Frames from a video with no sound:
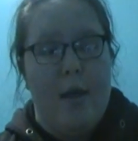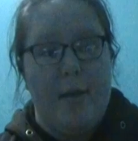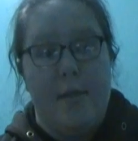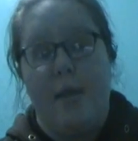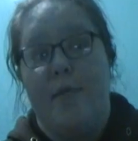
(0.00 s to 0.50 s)

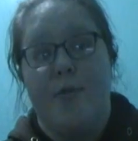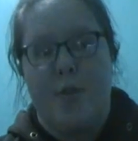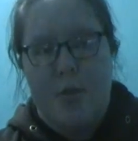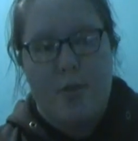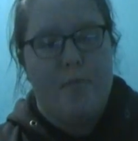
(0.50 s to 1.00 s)
And he
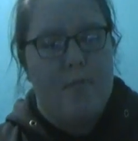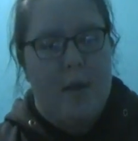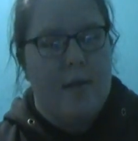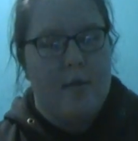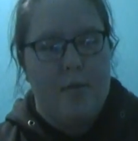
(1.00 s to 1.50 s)
loves it.
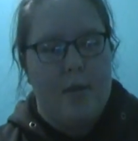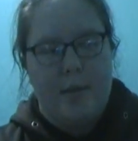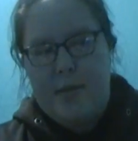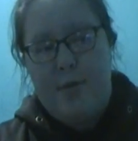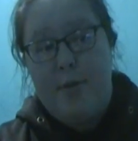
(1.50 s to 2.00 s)
And
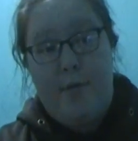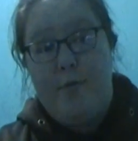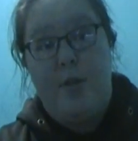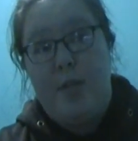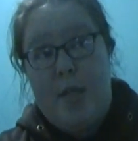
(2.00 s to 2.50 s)
that's their
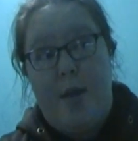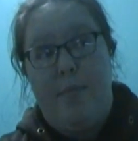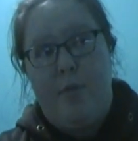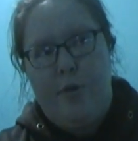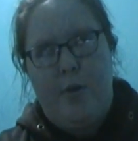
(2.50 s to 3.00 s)
gift to
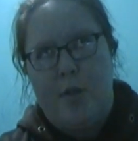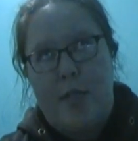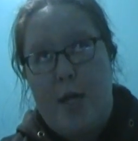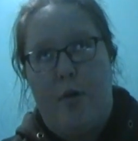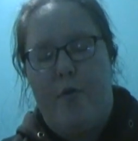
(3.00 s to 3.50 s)
him, or their
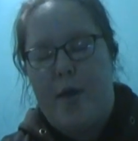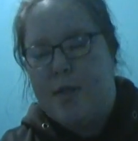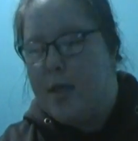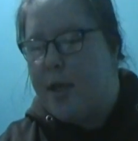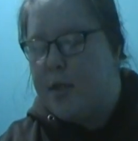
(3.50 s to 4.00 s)

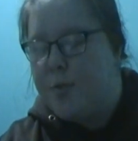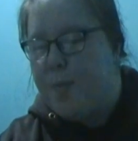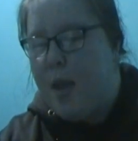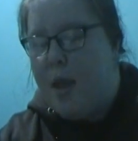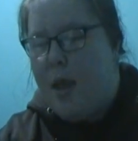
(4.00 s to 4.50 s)
sacrifice, I guess.